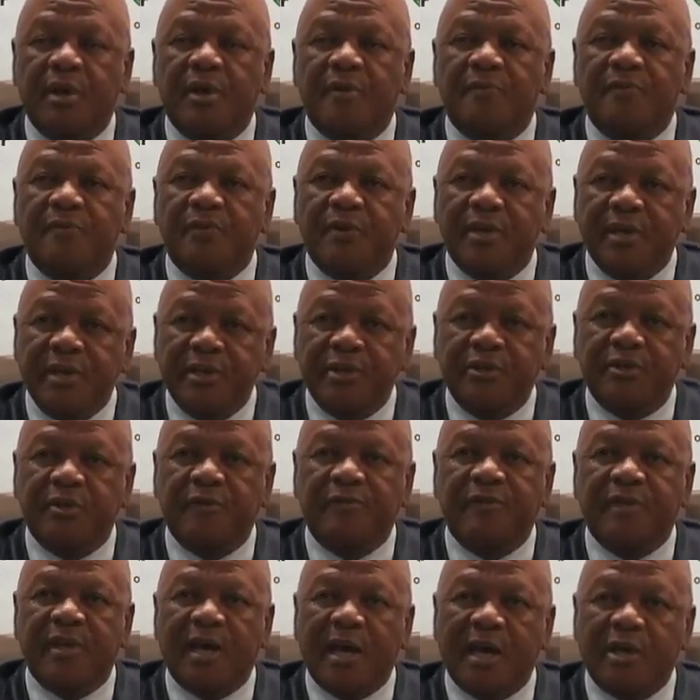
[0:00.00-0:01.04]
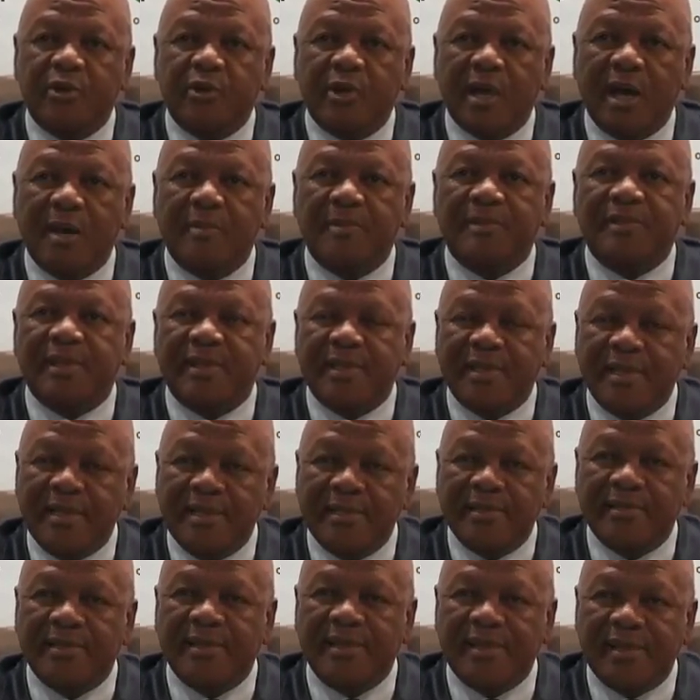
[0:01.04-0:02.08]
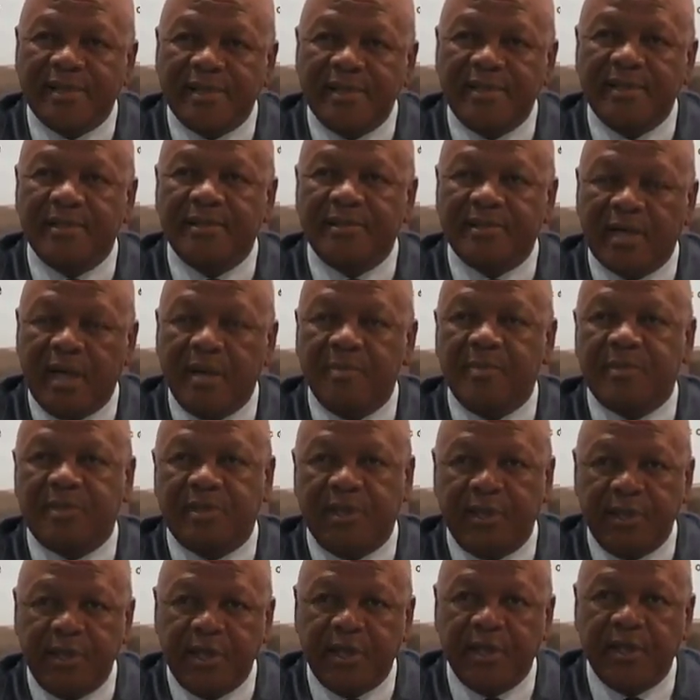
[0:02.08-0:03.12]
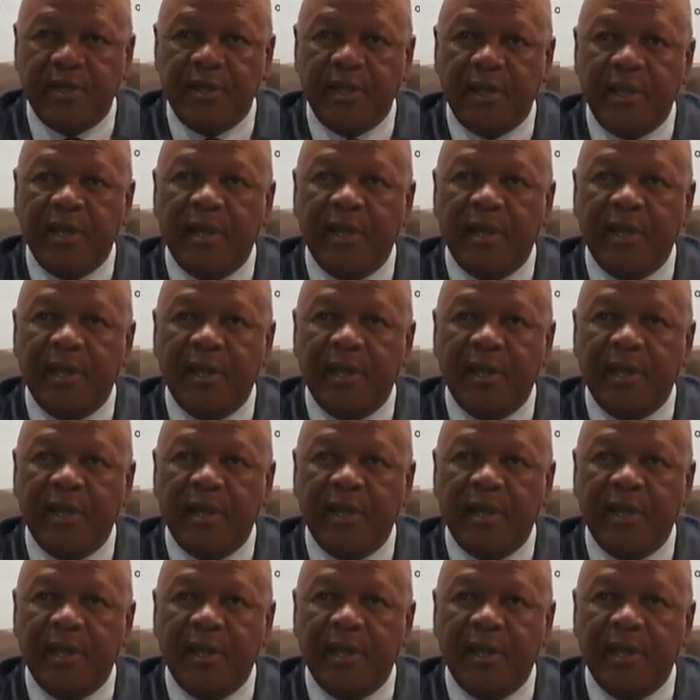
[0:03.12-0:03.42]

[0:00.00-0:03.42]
for each of the outcomes at least 3 times a year,